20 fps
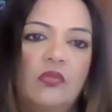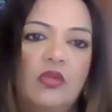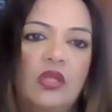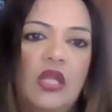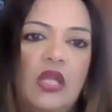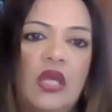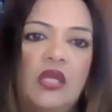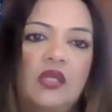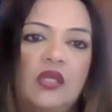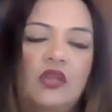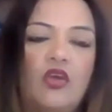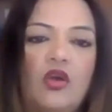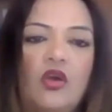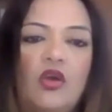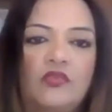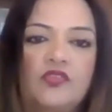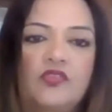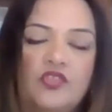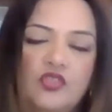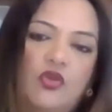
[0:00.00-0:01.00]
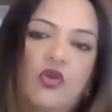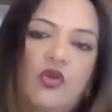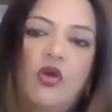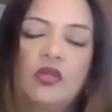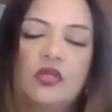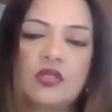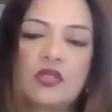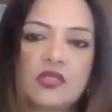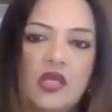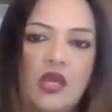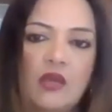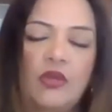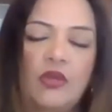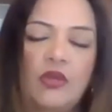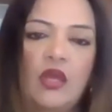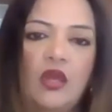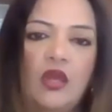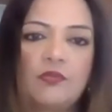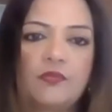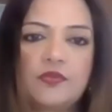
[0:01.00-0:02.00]
client conference call that's
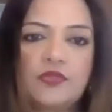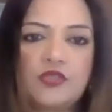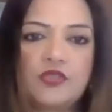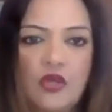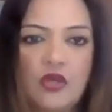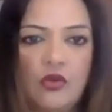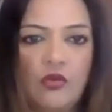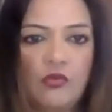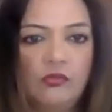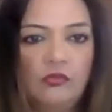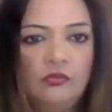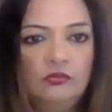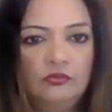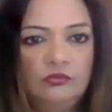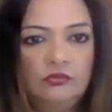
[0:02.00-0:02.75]
coming up. So.